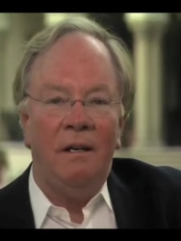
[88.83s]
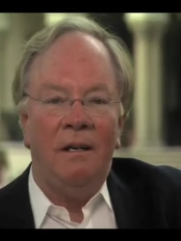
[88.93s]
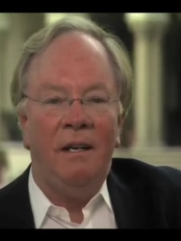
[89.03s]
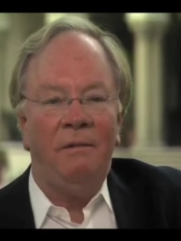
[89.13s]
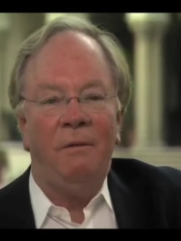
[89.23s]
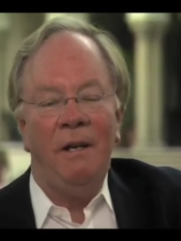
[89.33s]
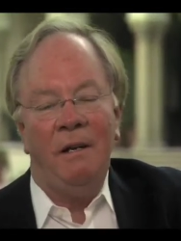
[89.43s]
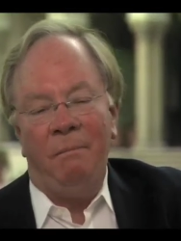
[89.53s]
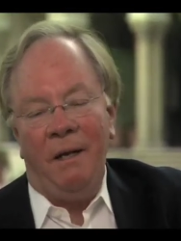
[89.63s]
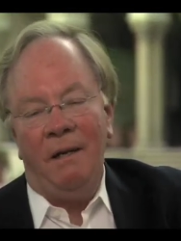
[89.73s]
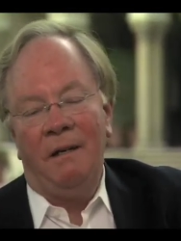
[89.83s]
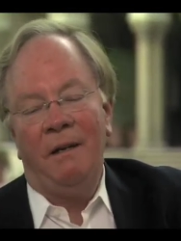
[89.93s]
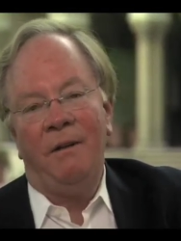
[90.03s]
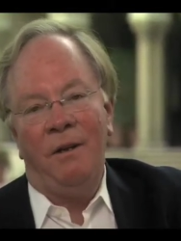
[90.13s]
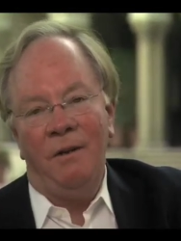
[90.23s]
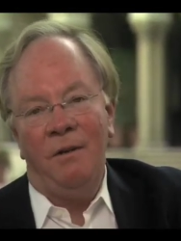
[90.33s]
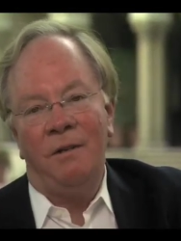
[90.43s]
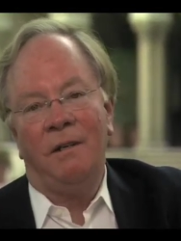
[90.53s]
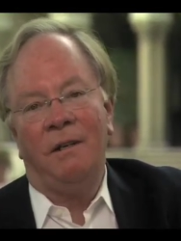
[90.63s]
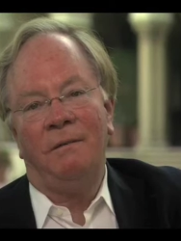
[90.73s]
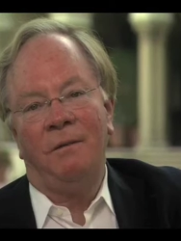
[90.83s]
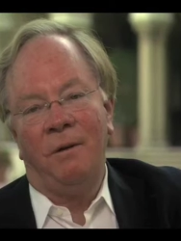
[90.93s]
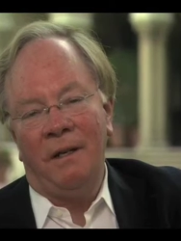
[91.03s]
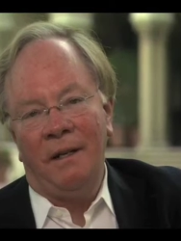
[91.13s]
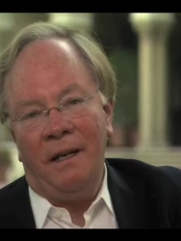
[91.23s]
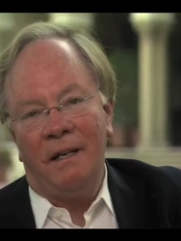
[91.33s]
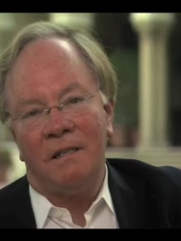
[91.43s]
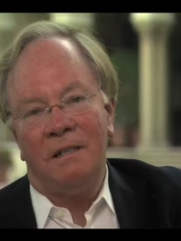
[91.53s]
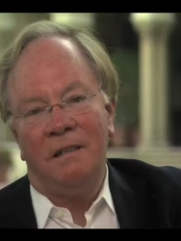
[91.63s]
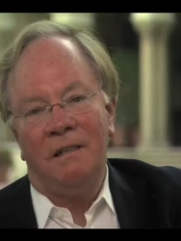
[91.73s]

if we had peaked in the use of oil and gas.